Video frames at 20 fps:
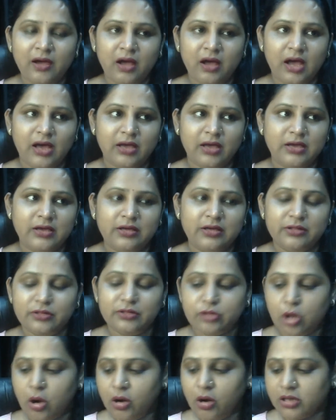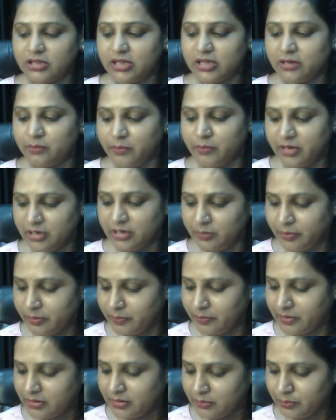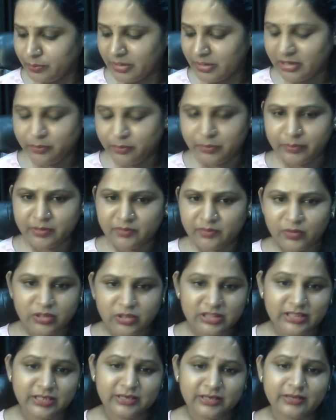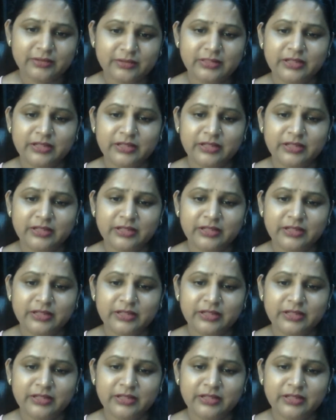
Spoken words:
I saw that many people were there.